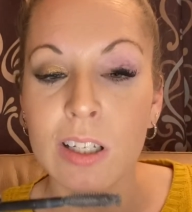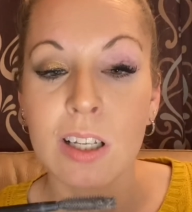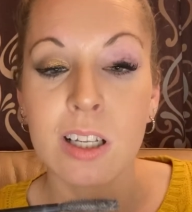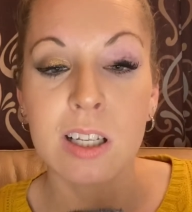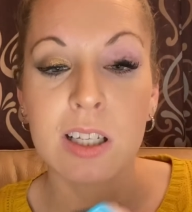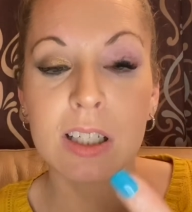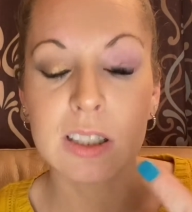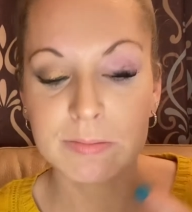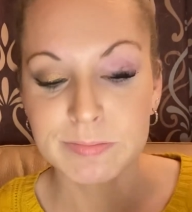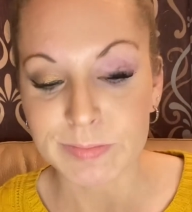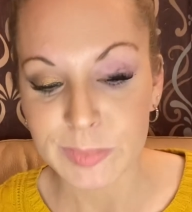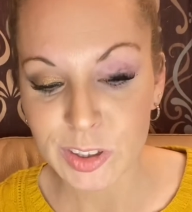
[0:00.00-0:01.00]
Um,
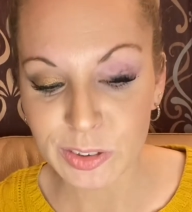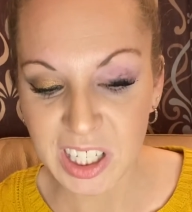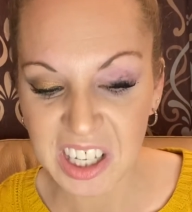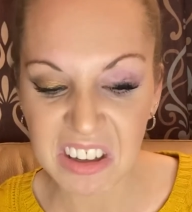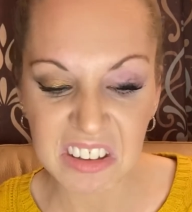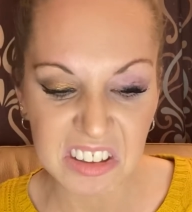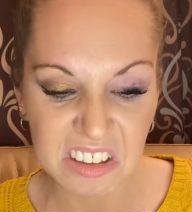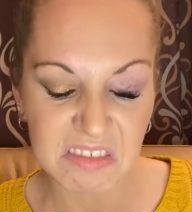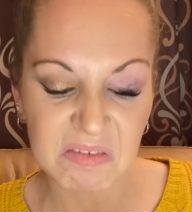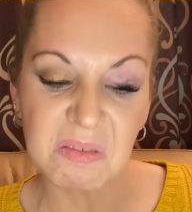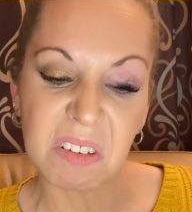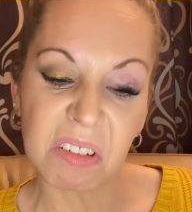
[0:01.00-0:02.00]
so yeah, it,
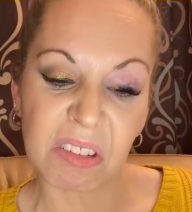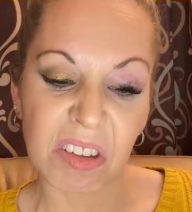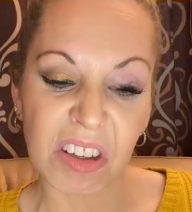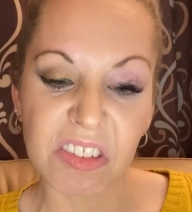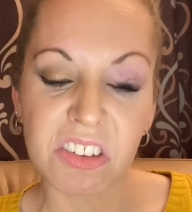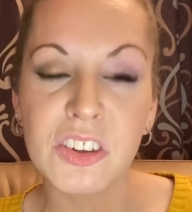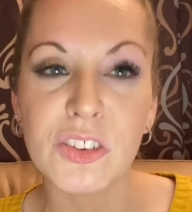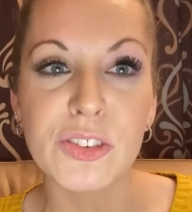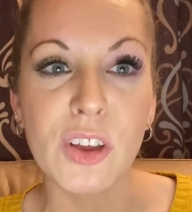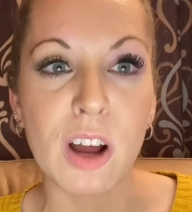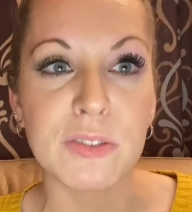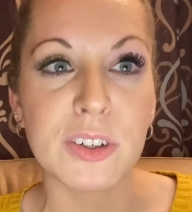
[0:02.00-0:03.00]
I would say it's a little
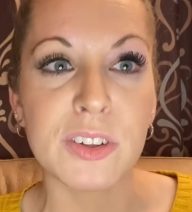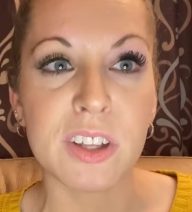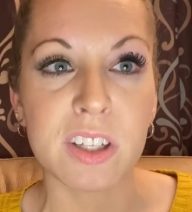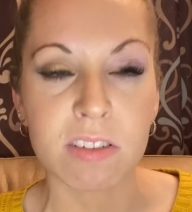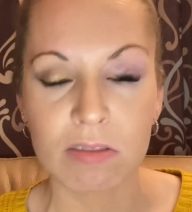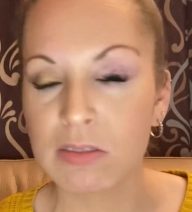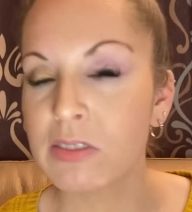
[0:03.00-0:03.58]
softer than,